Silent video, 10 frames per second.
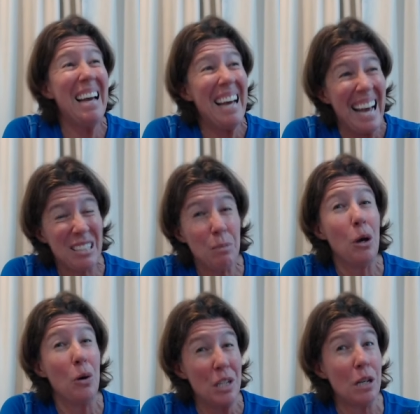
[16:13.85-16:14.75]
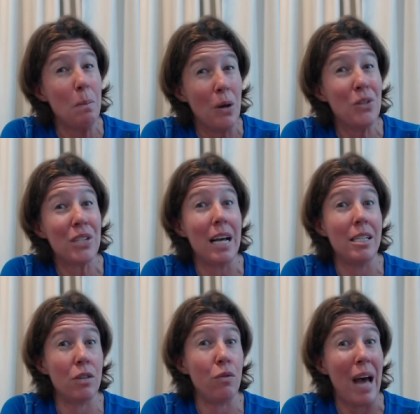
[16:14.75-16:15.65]
And to be honest, in most
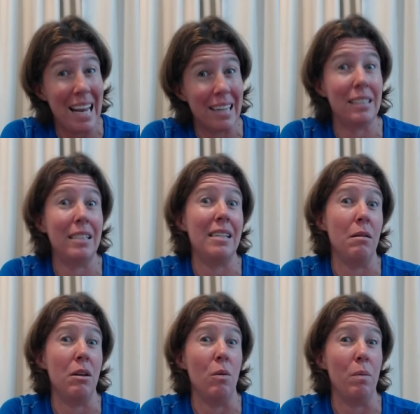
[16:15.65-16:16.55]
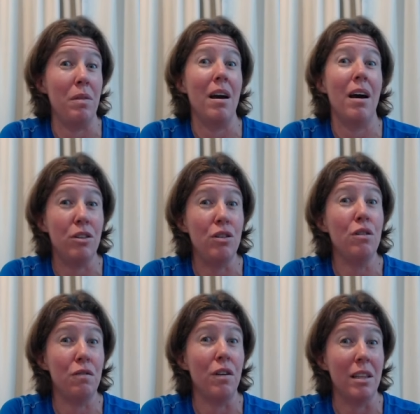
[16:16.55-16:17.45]
cases for adductor tendinopathy, I do
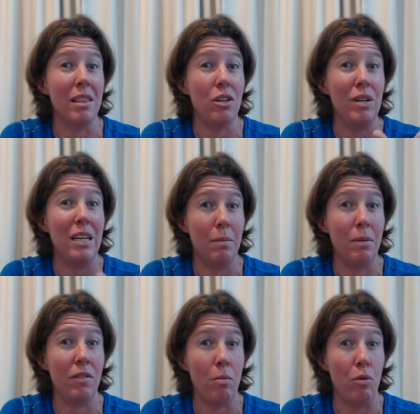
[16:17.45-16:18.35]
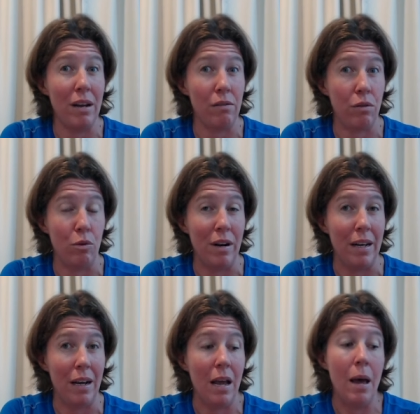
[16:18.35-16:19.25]
find that you need a bit of a break from
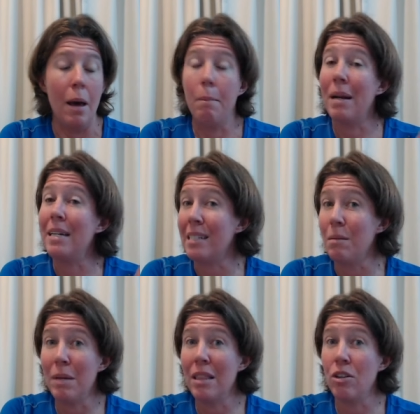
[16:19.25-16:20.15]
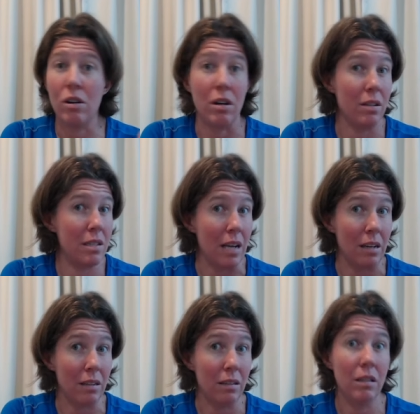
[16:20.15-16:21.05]
running. But it doesn't mean that you can't
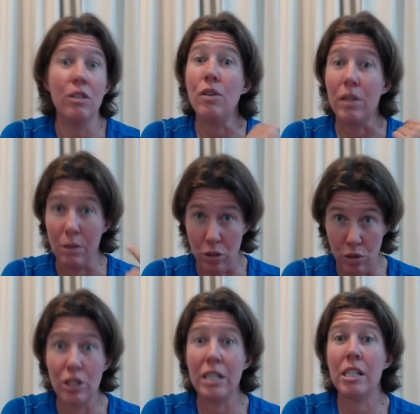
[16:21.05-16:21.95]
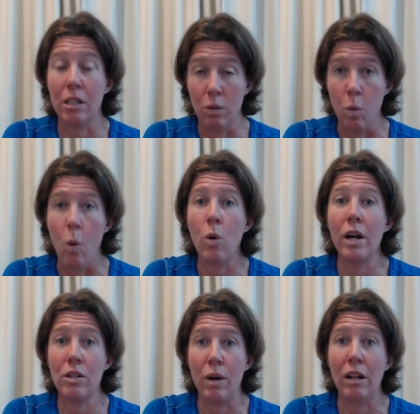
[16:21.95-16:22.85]
cycle. You can usually still walk
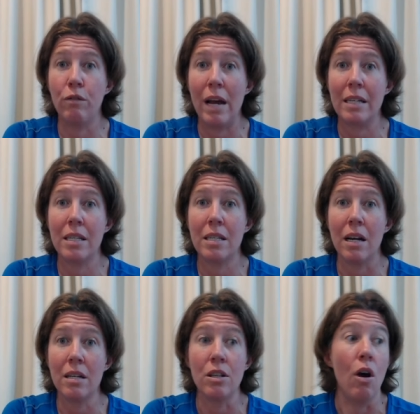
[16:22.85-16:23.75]
as well for exercise.